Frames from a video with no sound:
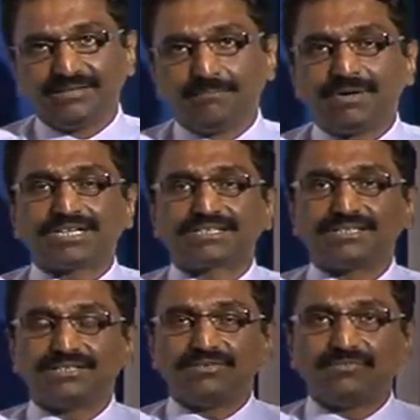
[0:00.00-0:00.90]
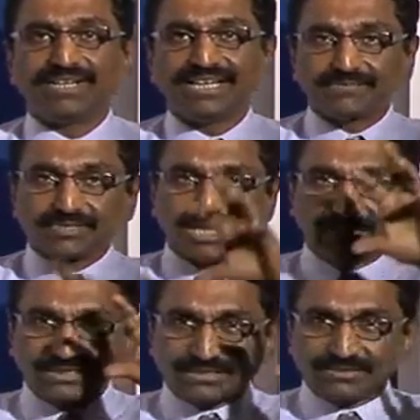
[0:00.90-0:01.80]
But when I
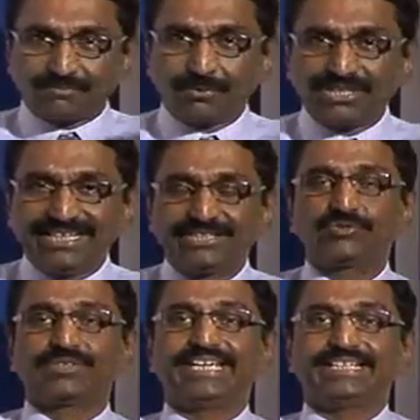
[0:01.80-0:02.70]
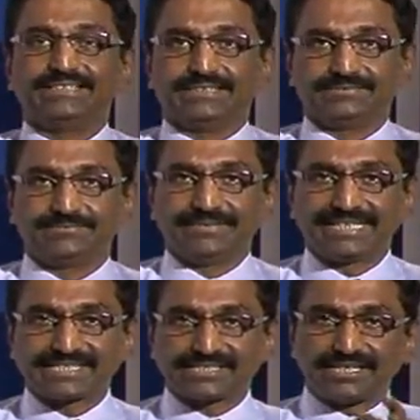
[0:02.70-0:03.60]
start putting it together, when
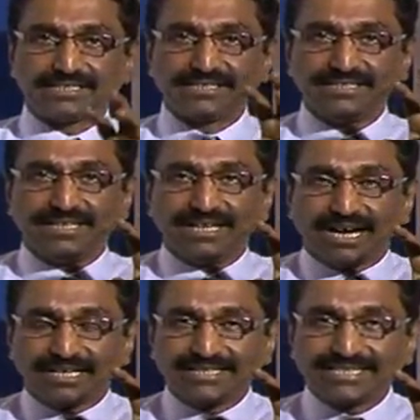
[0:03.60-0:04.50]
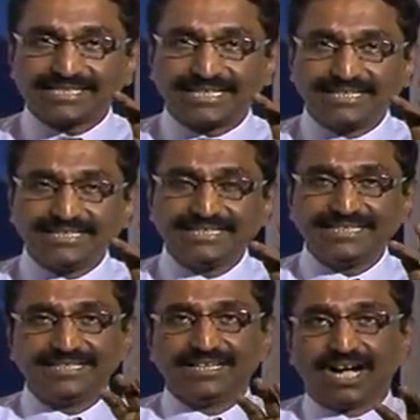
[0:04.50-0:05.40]
I start understanding
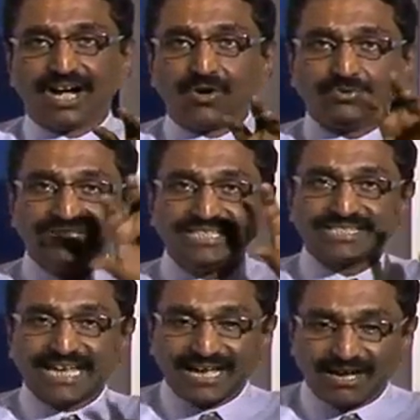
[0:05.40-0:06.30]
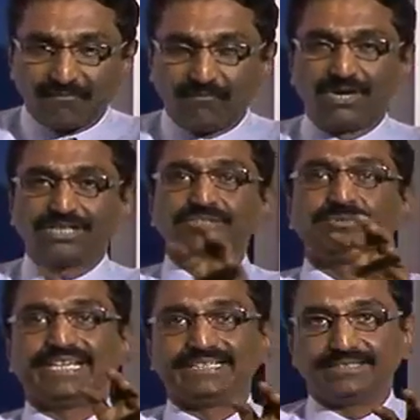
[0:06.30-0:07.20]
how these work
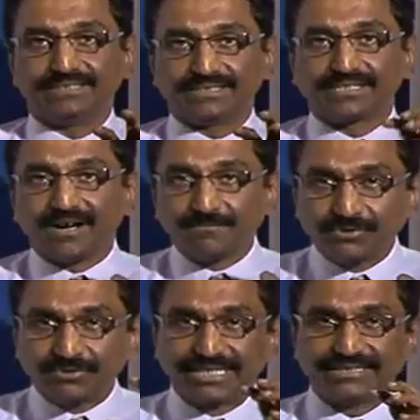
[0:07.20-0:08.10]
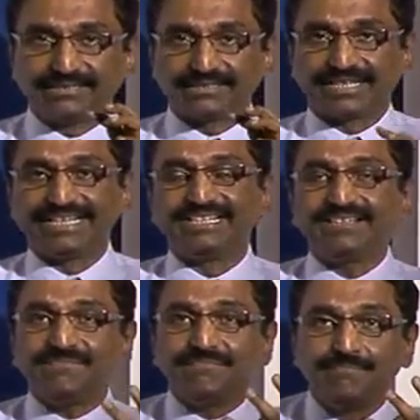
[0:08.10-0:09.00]
together, come together in
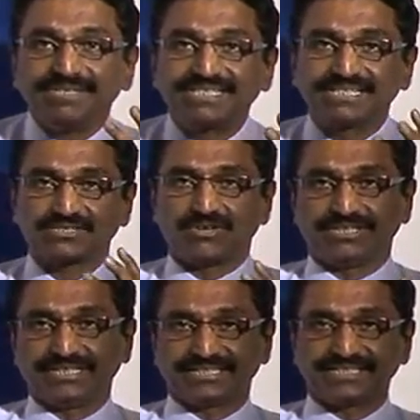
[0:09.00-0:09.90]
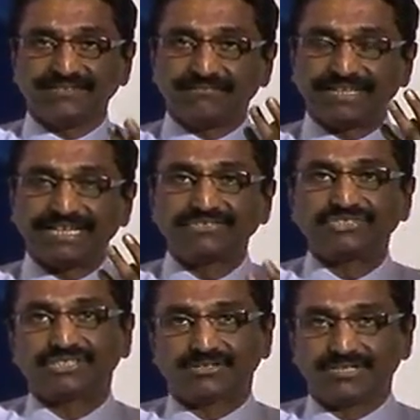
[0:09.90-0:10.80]
a business context, in a
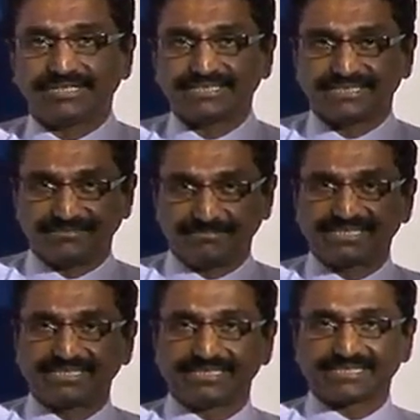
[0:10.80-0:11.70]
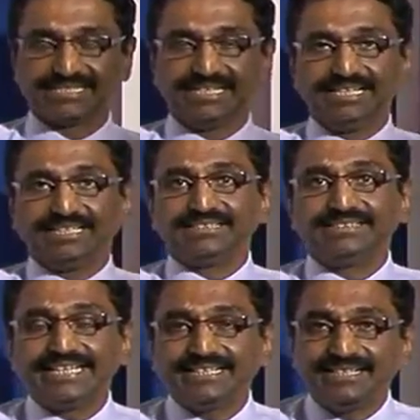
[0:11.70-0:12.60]
financial context in a business,
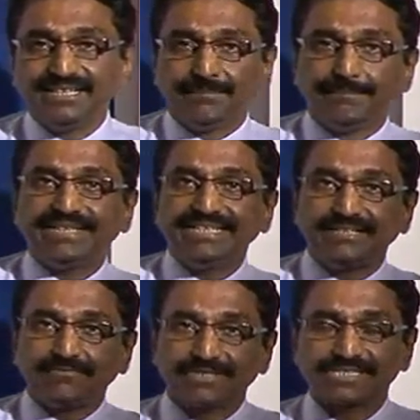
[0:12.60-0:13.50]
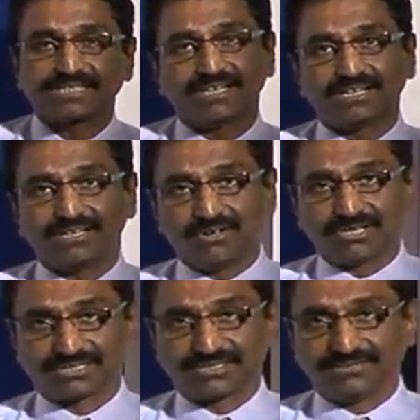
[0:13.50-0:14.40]
then many of us are
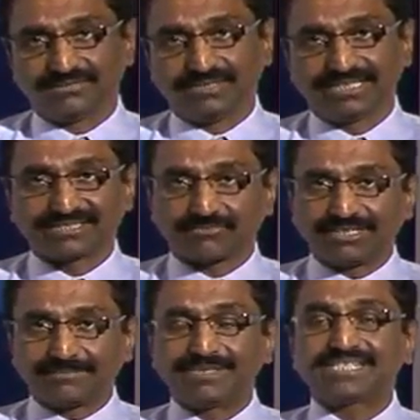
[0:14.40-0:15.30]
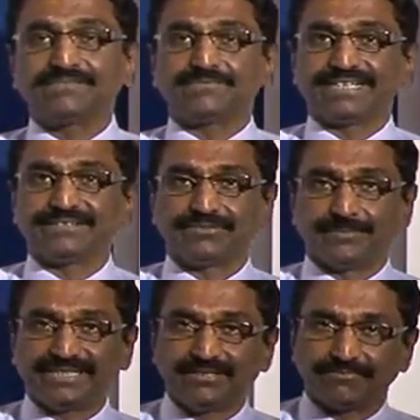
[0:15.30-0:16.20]
lost. It's quite mystifying for
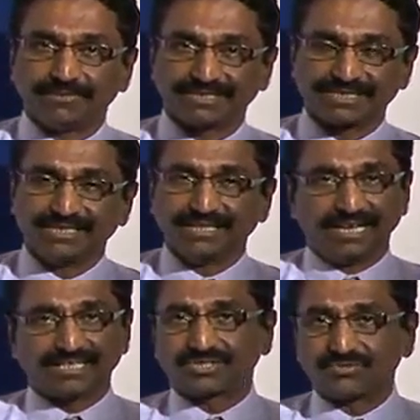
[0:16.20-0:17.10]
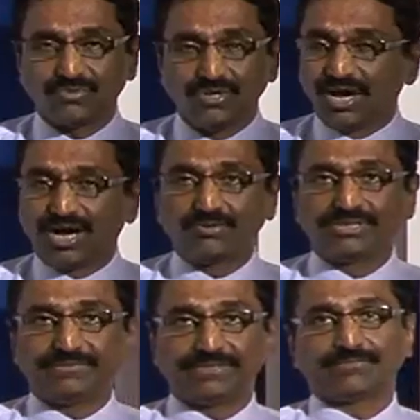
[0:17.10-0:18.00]
many of us as to how
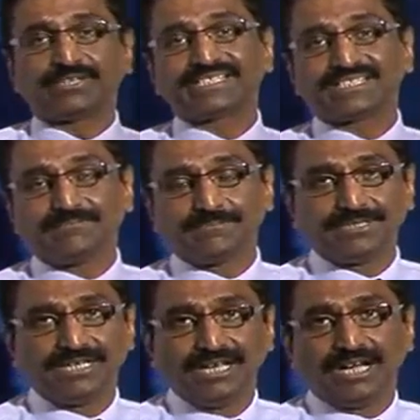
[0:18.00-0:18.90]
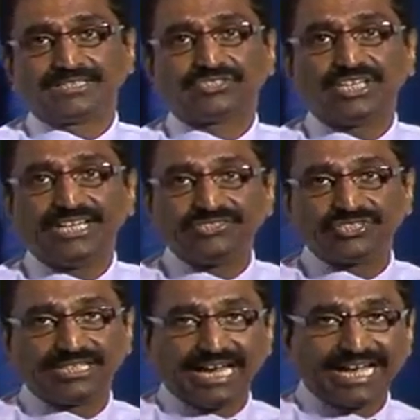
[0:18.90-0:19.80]
they work. For example, a change
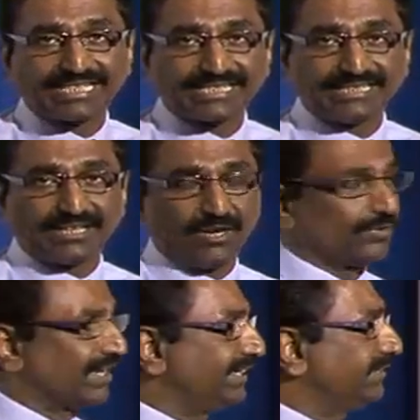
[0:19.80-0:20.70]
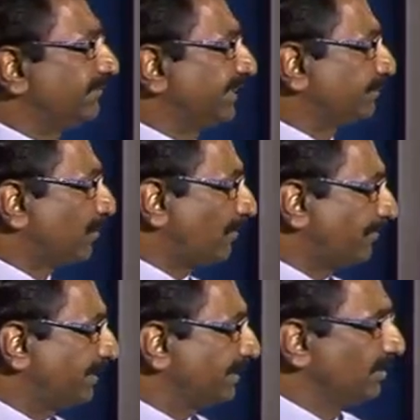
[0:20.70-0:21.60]
in asset, how can it affect
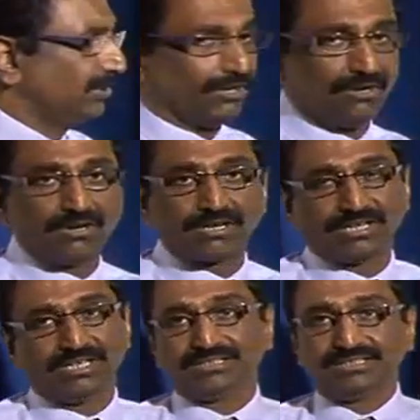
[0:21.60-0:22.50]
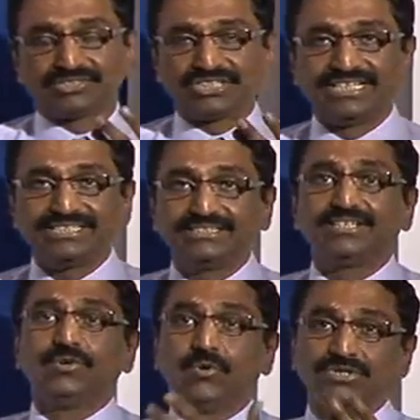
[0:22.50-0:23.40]
profit? Or the change in the
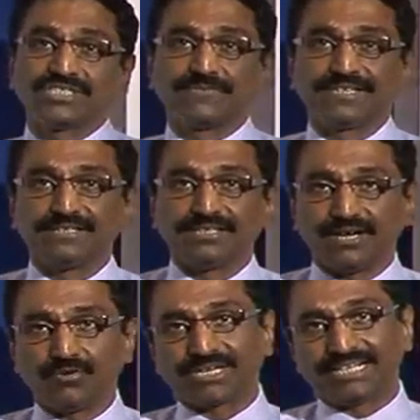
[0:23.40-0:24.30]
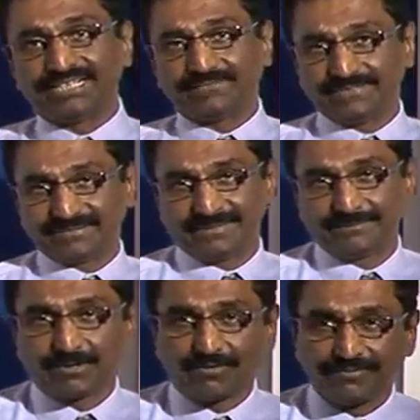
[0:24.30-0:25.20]
loans figure, how can it affect my
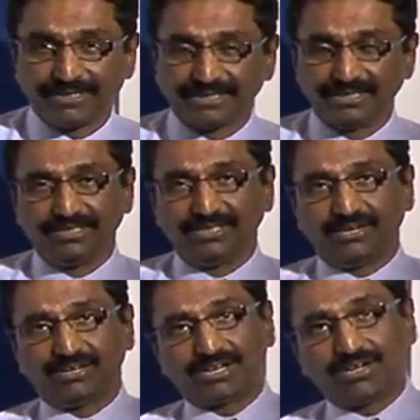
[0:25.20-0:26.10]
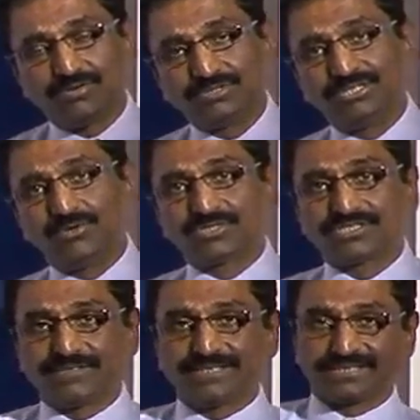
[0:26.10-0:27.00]
profit? Or how the loans
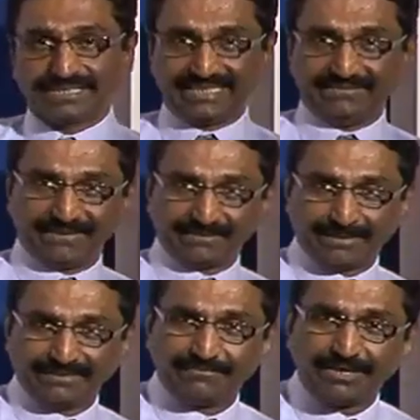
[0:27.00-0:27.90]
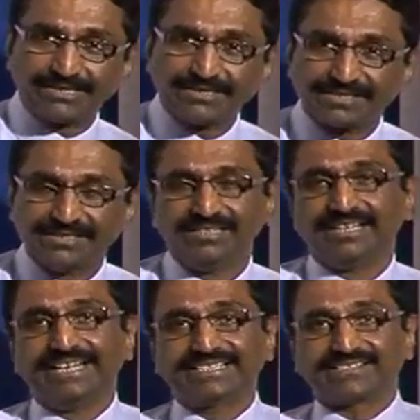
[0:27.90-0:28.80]
figure can affect my funds,
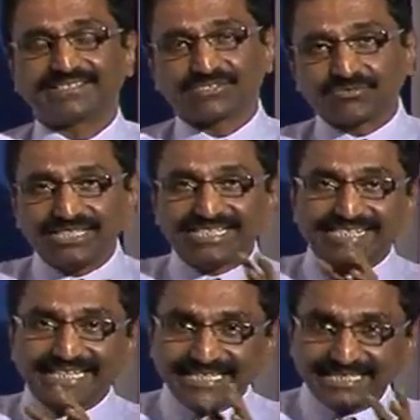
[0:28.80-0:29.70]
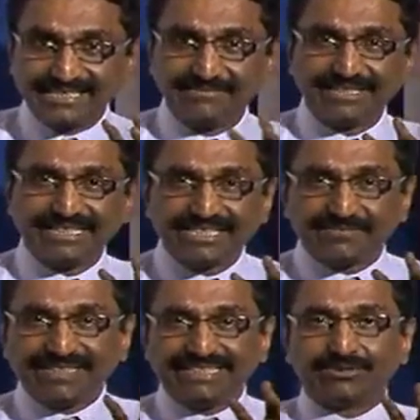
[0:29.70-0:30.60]
etc. So these sensitivities
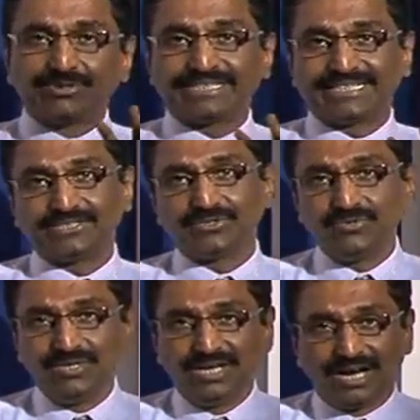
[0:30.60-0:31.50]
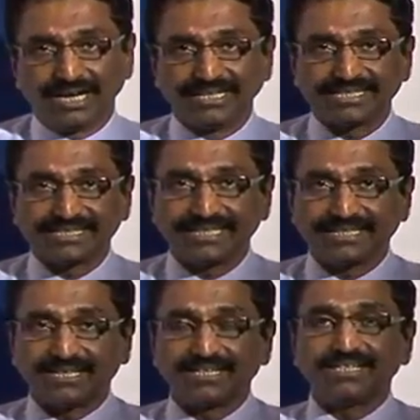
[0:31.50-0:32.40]
we don't tend to
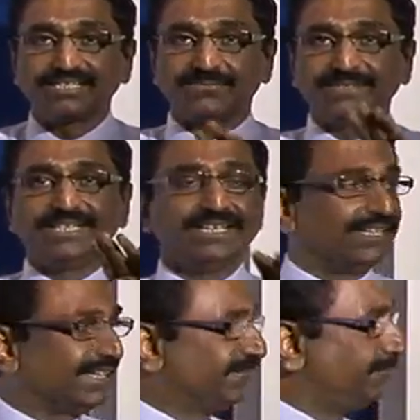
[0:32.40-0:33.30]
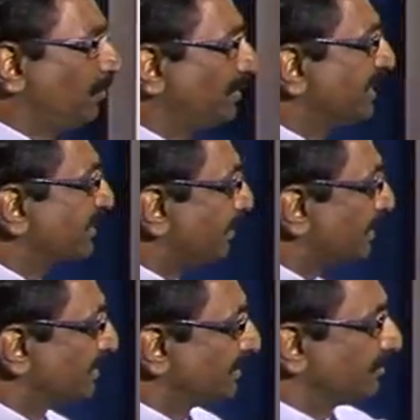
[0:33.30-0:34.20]
understand unless we can put this
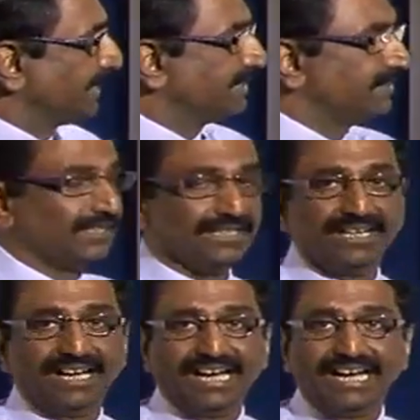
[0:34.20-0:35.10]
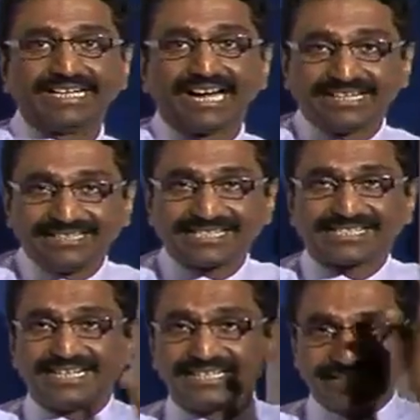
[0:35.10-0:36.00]
puzzle together and
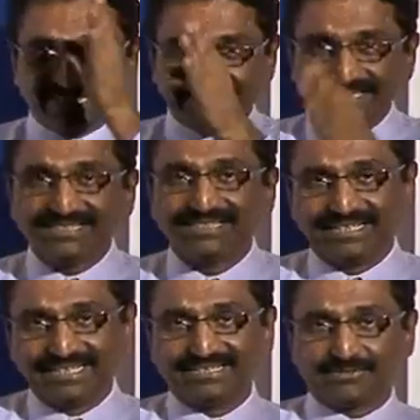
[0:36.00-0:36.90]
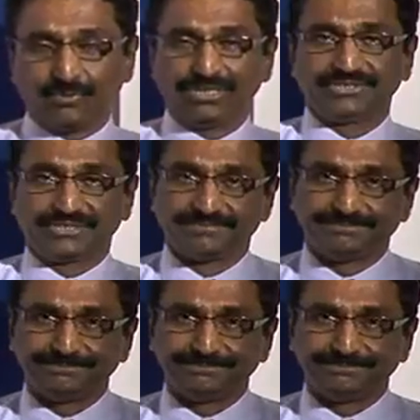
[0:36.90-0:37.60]
understand it in cohesion.